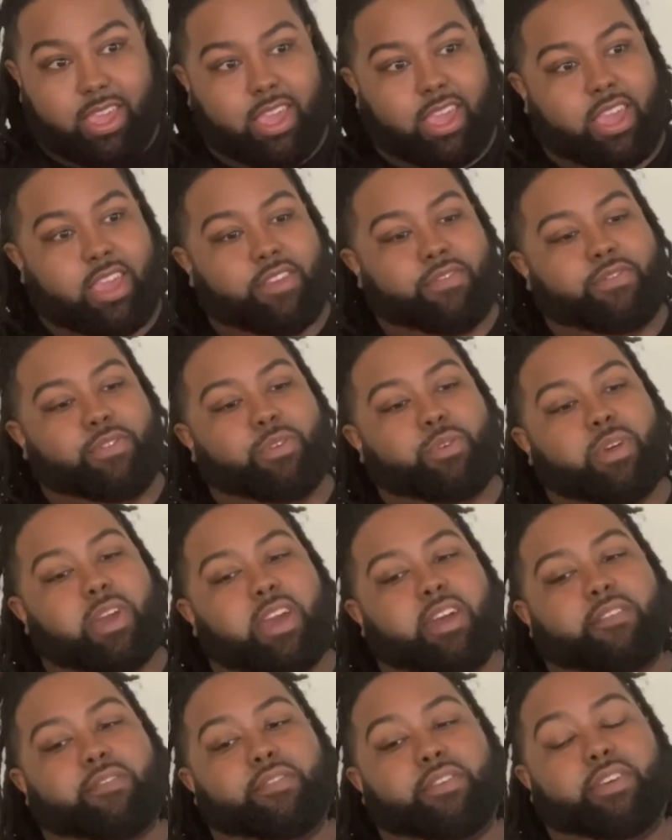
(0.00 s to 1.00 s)
If you
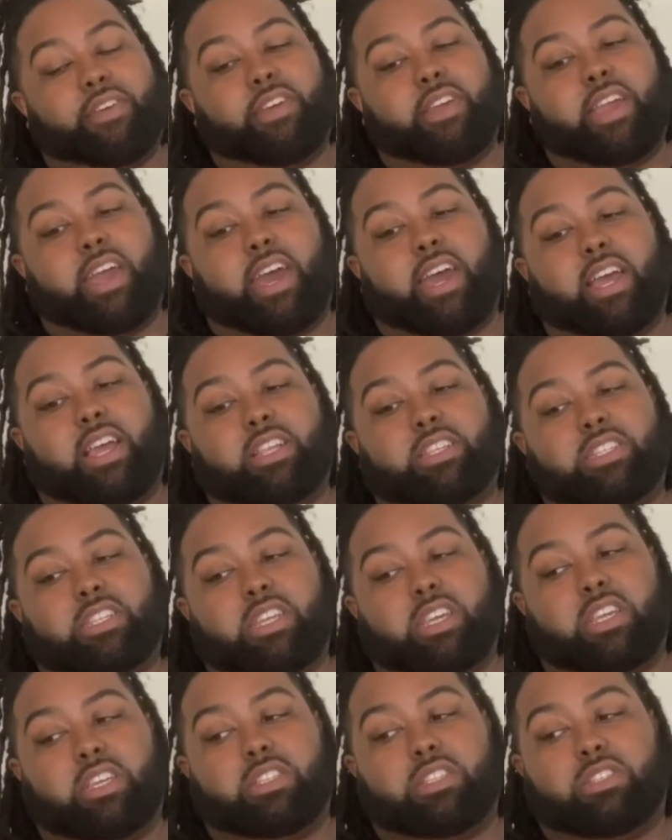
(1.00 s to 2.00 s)
ever got a
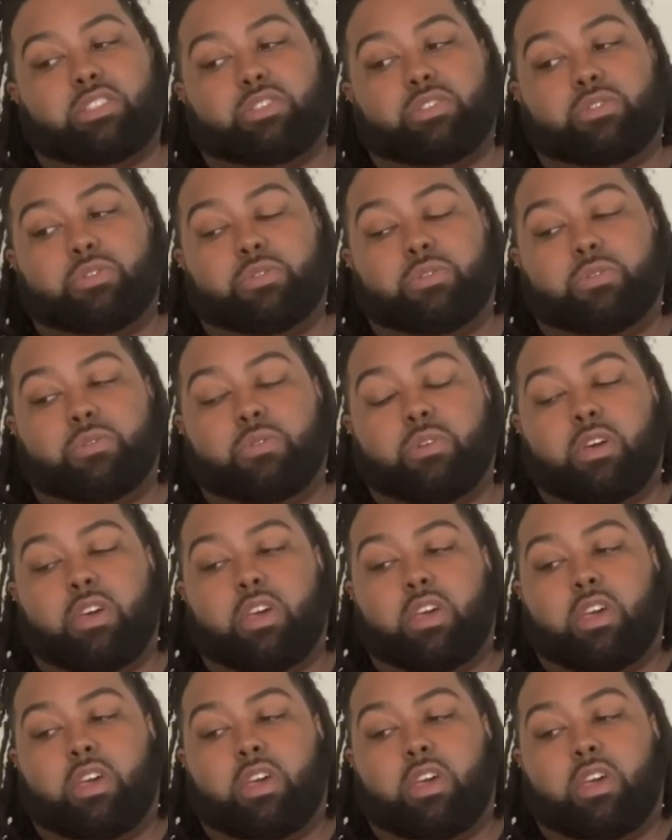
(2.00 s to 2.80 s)
chance to